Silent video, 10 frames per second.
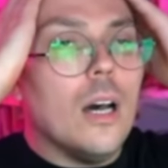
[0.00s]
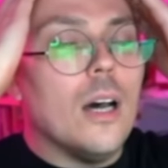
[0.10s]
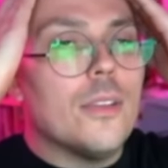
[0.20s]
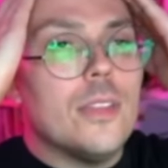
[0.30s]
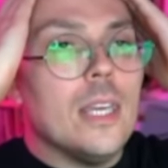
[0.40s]

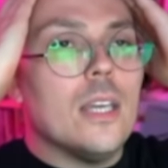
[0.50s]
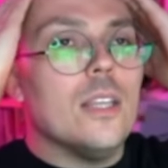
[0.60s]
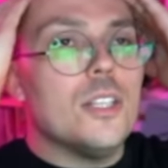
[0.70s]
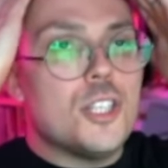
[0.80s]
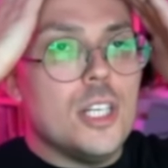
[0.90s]
think of
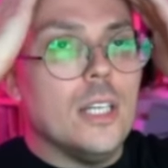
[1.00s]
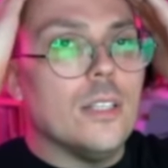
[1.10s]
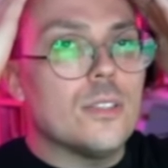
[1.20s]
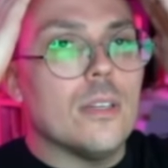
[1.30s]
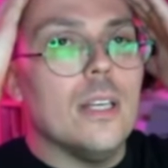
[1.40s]
the
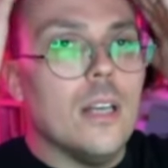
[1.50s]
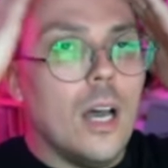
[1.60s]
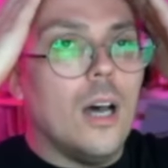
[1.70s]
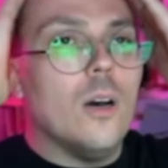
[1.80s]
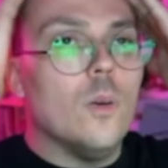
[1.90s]
children.
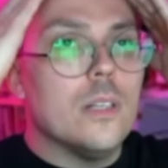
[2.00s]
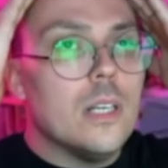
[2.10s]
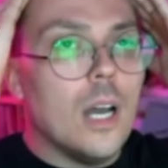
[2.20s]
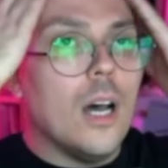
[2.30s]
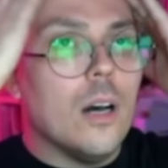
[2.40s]

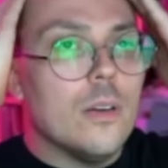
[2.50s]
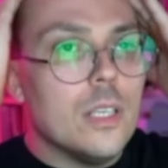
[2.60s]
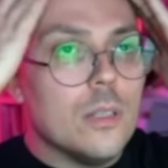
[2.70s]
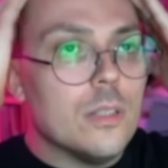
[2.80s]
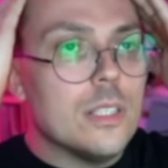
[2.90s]
Oh,
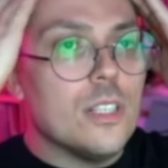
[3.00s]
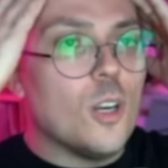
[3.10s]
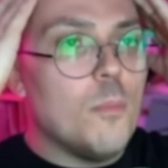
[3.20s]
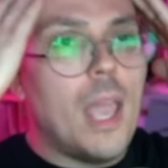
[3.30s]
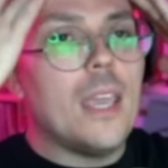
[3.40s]
no,
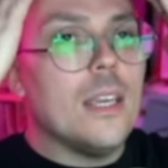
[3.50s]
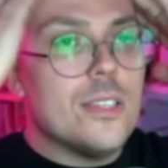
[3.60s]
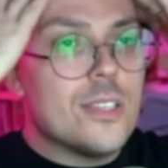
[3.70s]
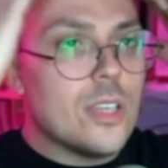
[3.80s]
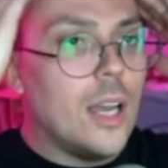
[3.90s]
you're making
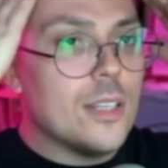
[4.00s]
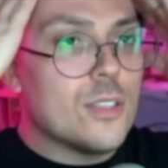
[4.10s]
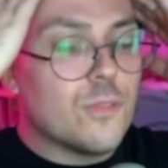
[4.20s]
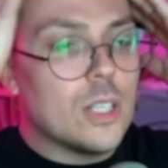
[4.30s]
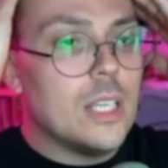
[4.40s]
songs
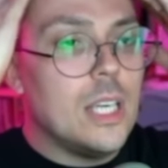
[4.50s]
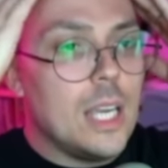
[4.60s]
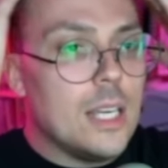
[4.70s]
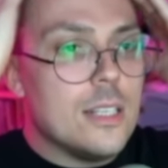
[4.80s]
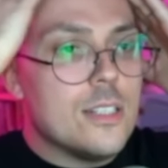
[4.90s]
for
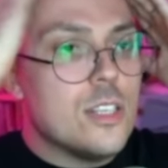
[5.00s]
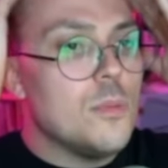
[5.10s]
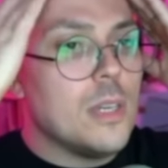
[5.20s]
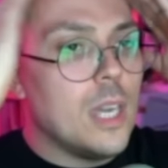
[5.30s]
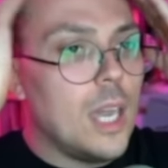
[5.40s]
kids.
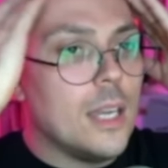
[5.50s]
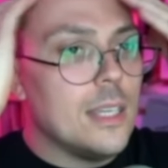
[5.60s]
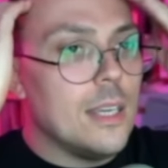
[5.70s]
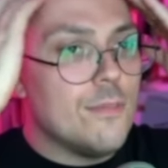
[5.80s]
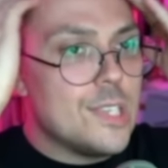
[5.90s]
You can't
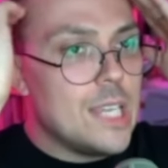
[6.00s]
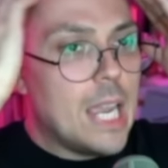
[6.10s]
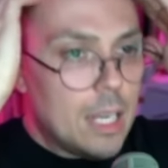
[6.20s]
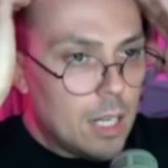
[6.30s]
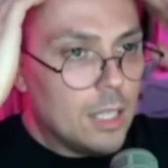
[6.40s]
give
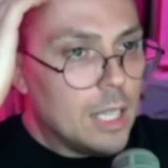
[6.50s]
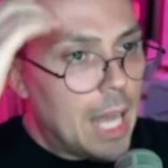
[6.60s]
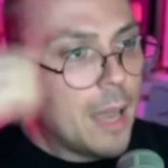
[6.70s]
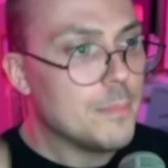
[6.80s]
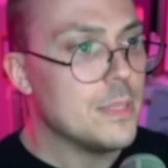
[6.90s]
Satan a
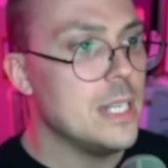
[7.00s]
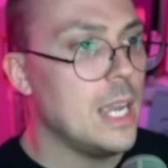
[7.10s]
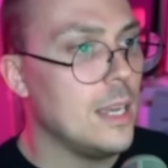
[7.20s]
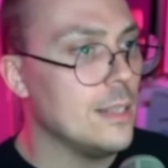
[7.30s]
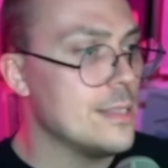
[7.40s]
lap
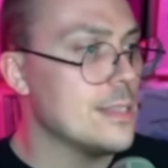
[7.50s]
dance.